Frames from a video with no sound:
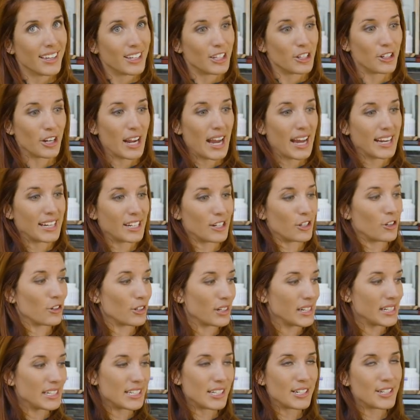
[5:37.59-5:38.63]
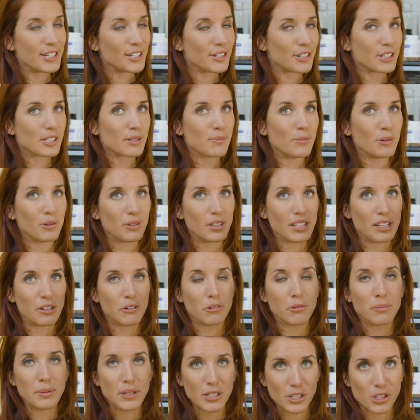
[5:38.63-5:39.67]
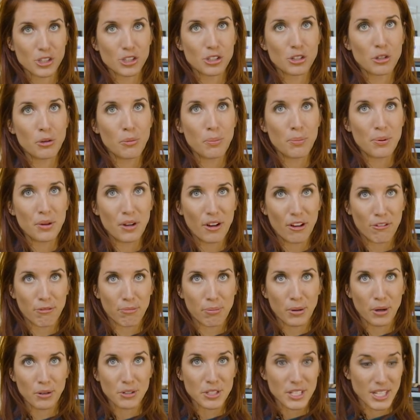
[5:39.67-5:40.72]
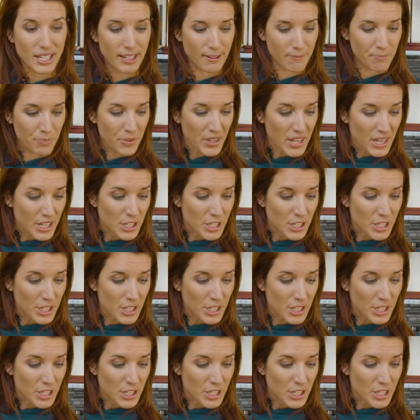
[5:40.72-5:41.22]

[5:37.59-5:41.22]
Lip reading: you're adding greens into your smoothie, it would be a scoop of protein.